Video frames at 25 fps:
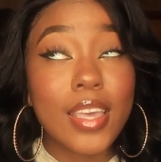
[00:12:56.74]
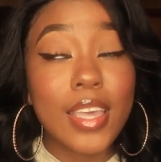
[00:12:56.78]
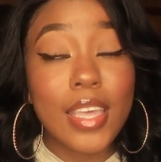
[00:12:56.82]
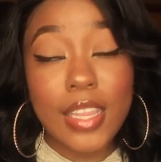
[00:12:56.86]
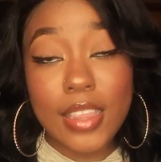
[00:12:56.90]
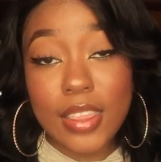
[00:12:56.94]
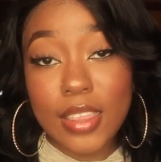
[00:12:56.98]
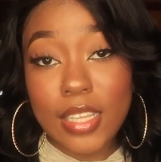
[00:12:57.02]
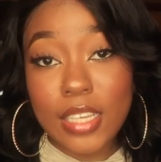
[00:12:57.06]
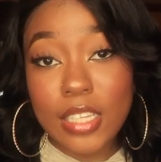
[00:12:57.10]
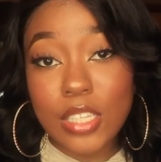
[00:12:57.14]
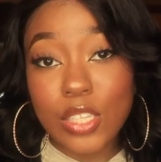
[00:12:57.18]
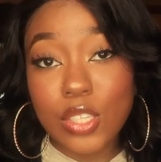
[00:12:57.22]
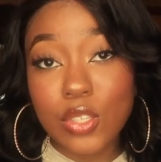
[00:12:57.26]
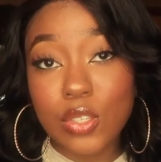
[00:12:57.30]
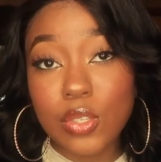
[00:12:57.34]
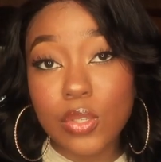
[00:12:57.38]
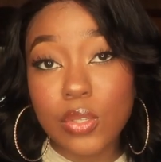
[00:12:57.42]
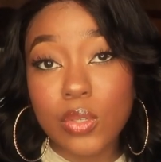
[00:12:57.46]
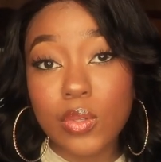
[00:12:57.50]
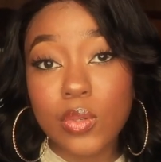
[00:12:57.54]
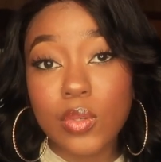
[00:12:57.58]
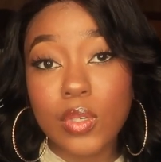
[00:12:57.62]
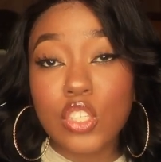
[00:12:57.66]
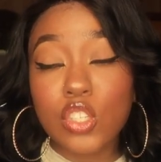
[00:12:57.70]
And thank
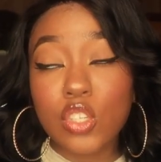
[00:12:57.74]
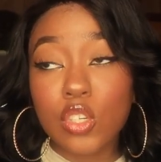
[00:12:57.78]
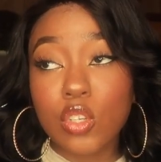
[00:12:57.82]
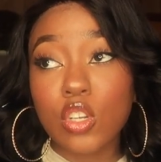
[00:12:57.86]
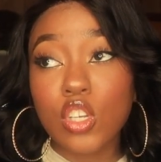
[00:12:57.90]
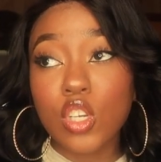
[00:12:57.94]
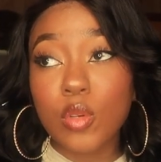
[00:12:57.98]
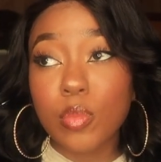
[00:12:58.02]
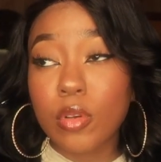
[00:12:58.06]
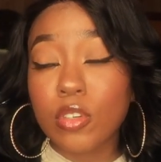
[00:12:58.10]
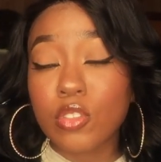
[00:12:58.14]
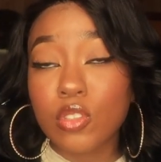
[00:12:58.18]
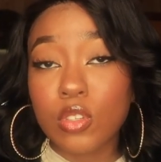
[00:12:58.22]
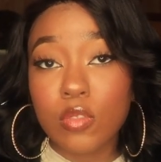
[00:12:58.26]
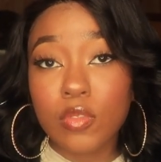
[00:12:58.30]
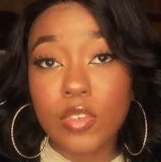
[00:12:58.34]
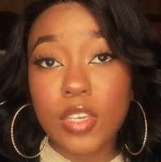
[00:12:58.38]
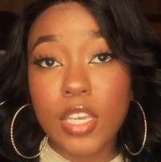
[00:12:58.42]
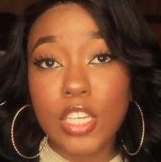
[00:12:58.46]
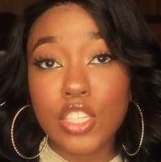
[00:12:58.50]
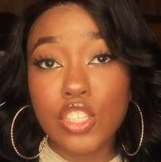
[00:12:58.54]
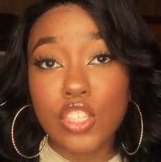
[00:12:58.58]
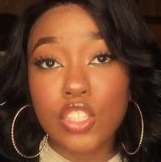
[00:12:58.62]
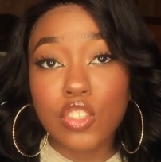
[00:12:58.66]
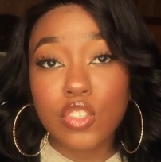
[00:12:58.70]
you. Turn on your post
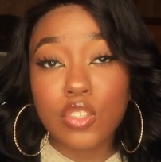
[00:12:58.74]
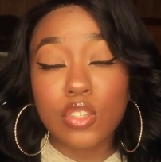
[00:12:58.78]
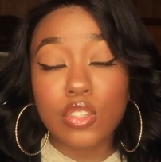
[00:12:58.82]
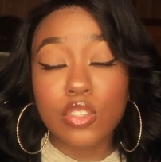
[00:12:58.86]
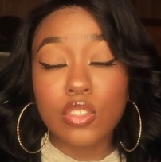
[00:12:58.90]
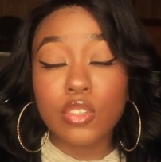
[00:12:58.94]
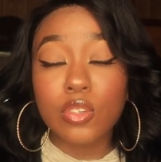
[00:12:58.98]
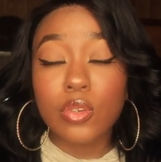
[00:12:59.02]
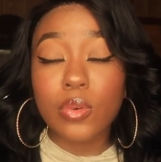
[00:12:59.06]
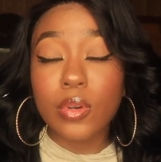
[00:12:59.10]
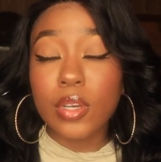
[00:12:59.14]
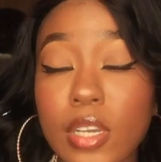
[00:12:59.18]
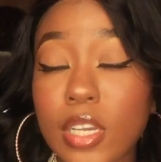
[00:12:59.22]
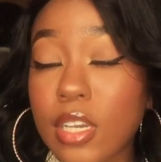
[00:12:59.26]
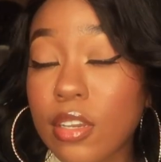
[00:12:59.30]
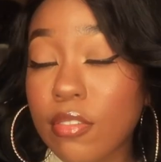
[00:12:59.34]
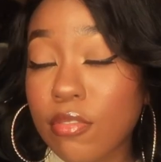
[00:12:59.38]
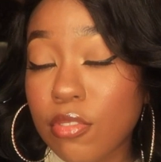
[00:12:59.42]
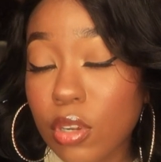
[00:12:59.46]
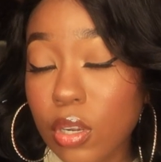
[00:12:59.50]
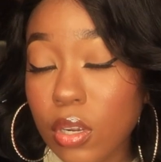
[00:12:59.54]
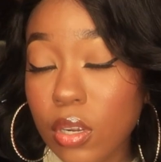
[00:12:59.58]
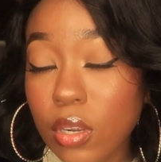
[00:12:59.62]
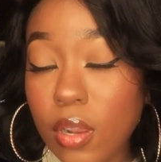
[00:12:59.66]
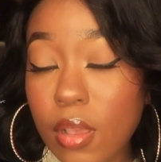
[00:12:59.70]
notifications so you don't
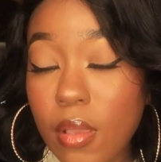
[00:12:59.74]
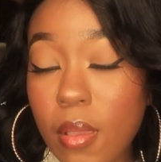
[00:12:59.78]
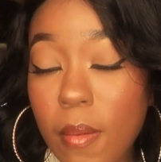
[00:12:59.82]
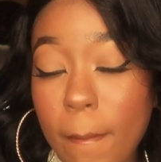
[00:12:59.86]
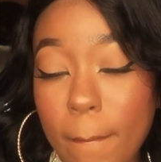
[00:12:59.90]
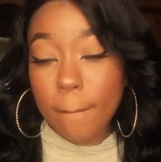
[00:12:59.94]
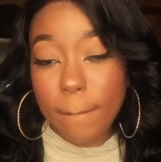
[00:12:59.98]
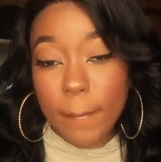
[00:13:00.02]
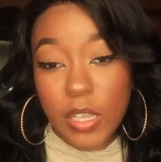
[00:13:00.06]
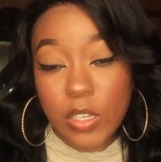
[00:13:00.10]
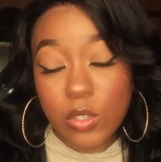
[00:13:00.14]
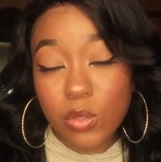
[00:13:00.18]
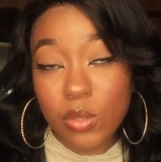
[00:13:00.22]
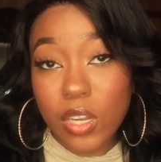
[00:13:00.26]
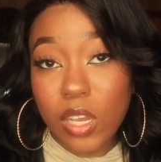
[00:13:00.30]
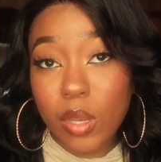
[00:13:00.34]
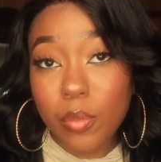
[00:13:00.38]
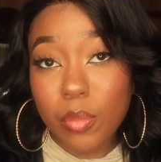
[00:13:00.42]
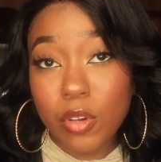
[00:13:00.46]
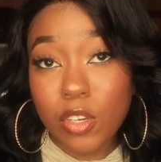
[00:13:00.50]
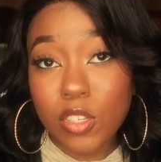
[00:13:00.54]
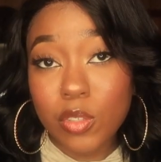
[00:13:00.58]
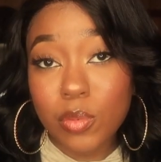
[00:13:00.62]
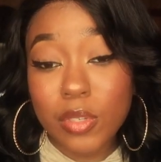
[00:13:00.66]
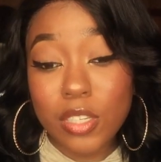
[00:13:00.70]
ever miss when I
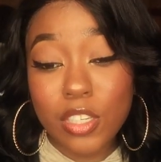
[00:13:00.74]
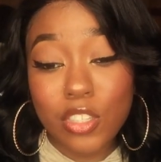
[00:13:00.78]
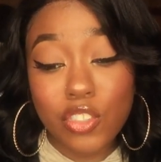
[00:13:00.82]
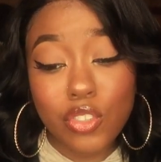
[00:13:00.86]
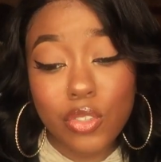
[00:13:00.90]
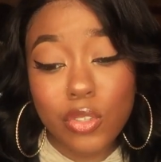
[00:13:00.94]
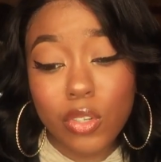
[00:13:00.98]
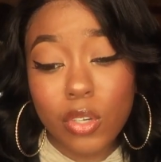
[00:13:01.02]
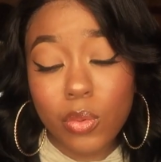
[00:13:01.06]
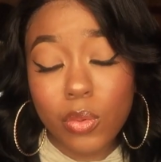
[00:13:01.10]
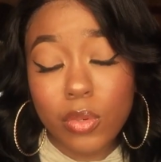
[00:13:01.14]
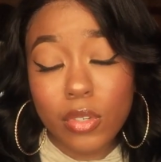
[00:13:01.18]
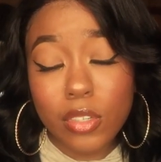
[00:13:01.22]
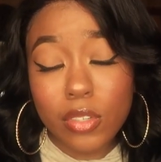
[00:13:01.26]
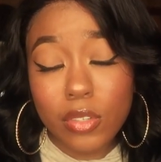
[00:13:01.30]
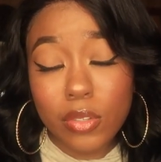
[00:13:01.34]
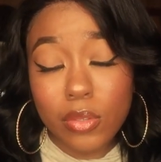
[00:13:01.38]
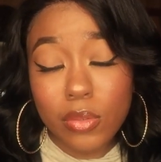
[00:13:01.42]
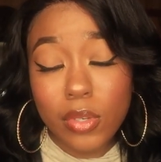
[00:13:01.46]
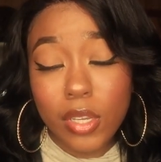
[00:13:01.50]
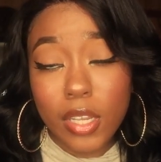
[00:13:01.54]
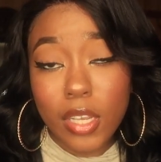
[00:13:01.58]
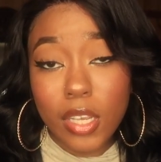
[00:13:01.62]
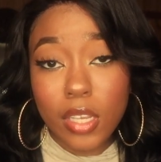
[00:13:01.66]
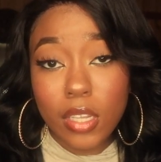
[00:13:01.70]
post because you don't want to
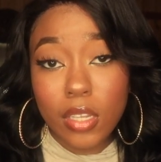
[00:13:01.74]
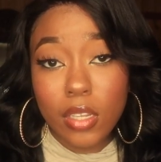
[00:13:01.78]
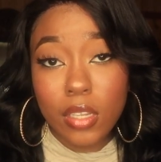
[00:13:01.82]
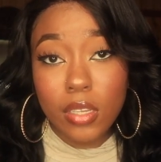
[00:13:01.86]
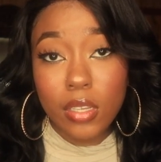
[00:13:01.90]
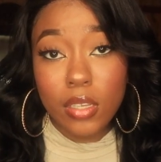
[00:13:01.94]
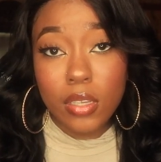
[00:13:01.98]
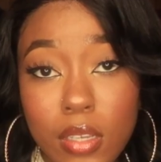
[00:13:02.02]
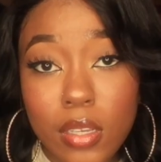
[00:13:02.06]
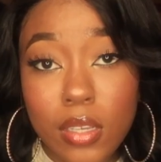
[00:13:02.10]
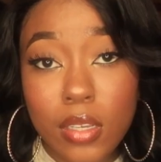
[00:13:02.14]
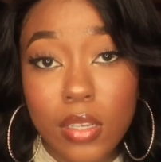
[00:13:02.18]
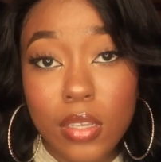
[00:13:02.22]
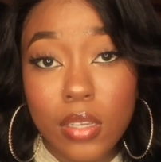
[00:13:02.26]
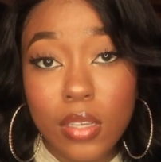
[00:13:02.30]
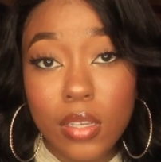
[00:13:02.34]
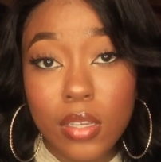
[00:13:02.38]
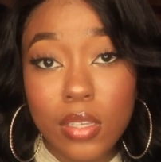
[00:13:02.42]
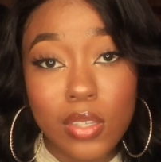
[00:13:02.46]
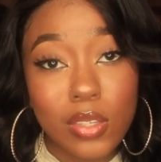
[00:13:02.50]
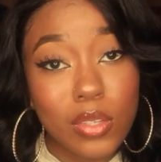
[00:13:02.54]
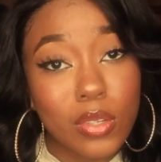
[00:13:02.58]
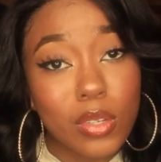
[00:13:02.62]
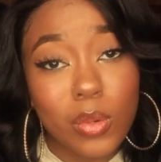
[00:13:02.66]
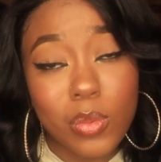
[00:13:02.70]
do that.
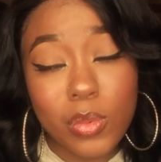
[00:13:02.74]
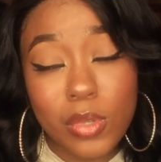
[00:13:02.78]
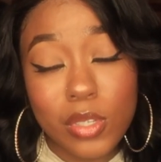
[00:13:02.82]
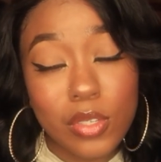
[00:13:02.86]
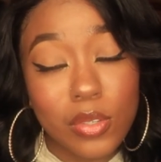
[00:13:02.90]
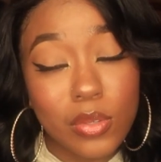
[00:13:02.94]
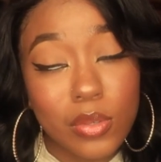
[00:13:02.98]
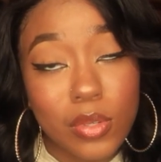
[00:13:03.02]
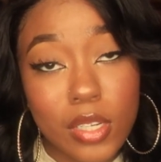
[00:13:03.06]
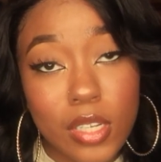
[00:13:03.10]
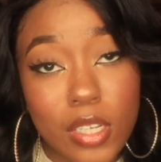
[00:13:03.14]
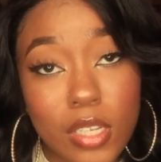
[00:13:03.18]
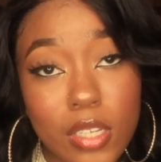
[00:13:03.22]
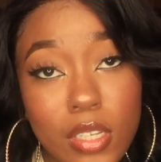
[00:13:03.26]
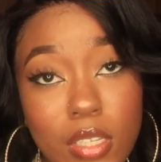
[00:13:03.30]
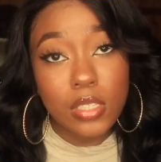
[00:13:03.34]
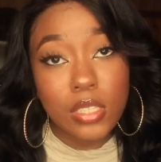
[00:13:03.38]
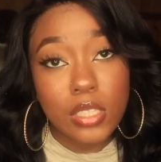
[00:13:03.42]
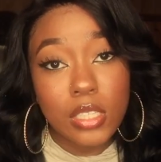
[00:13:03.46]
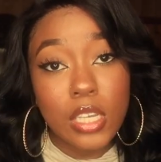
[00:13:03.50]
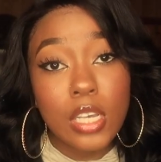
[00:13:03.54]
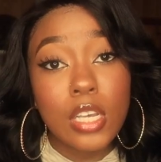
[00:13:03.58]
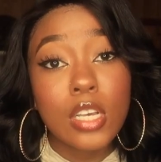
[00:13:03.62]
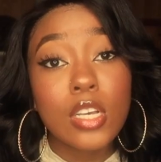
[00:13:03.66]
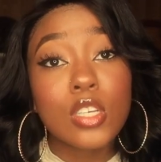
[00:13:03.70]
You don't want to do that.
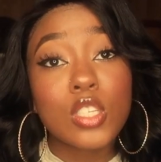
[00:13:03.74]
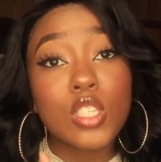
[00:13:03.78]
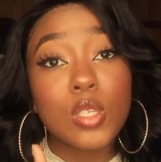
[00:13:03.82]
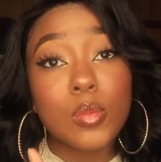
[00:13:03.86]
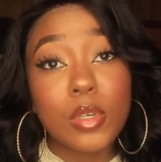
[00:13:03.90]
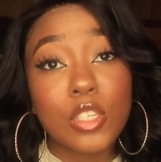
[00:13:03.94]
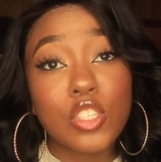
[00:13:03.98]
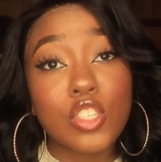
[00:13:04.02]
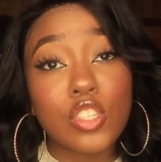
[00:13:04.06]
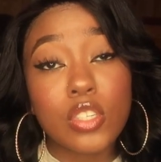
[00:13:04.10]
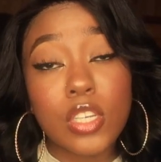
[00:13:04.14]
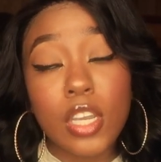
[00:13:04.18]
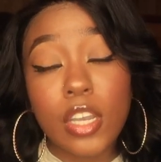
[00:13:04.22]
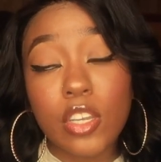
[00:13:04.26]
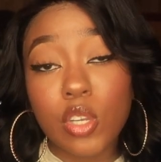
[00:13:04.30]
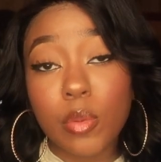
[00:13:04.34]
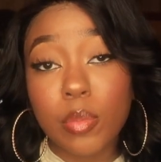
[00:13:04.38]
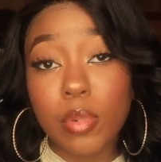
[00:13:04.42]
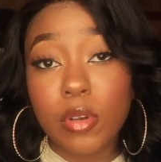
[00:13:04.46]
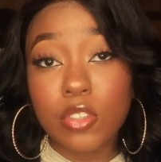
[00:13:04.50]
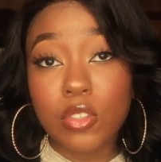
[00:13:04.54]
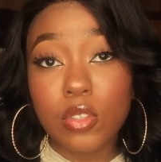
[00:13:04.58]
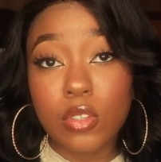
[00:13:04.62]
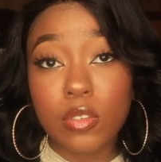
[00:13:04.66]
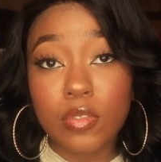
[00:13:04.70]
So make sure you have your post